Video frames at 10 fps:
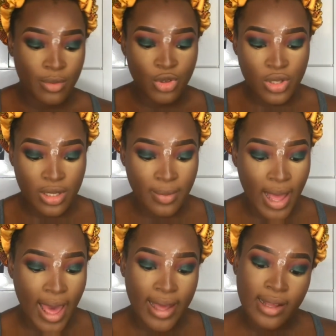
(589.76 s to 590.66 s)
I'm using
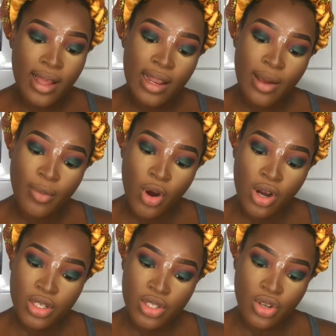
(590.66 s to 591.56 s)
my
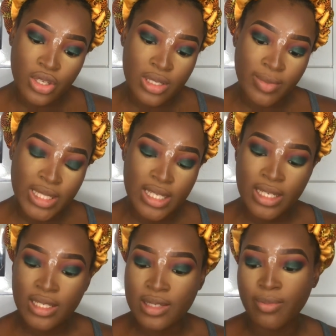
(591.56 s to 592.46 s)
Colorbox
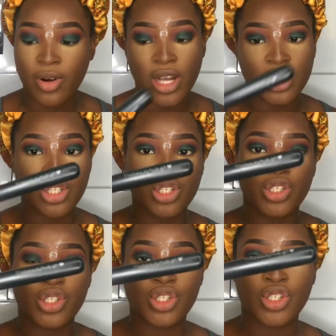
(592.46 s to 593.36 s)
Cosmetics
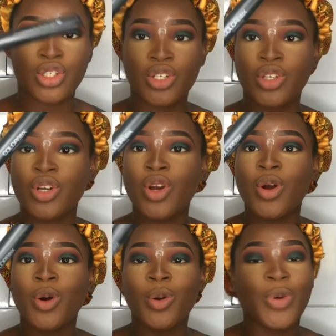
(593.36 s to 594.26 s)
brush,
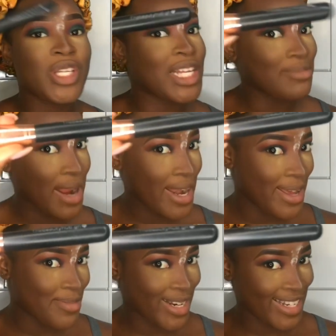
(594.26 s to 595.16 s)
which has my
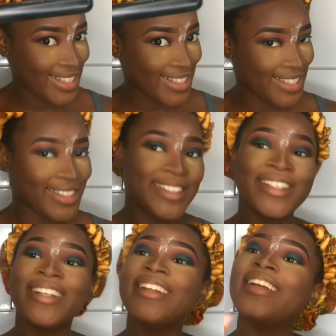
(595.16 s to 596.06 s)
name on it.
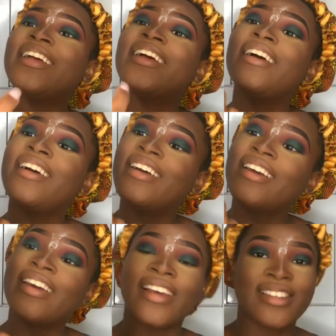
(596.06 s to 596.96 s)

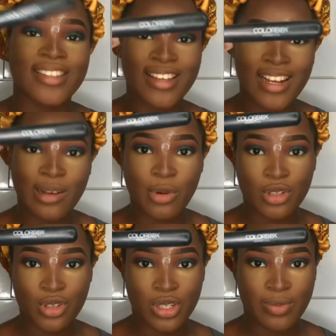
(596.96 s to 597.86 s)
Yes,
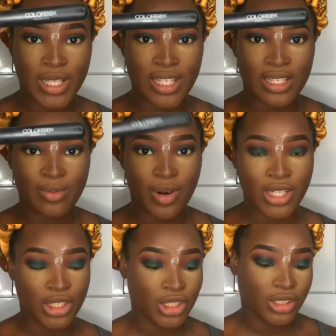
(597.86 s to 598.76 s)
Colorbox Cosmetics
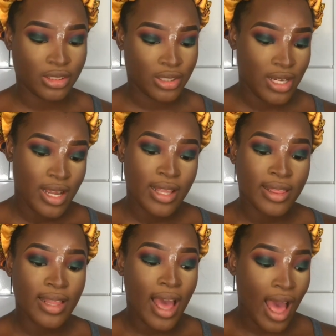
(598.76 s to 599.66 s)
brush.
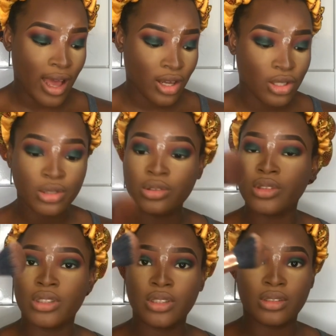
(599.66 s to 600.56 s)
their
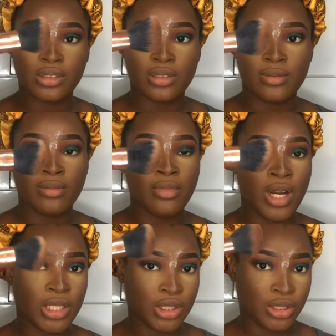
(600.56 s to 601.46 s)
angled
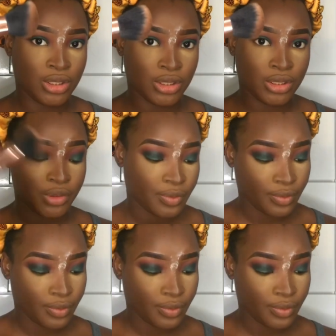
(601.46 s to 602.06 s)
brush.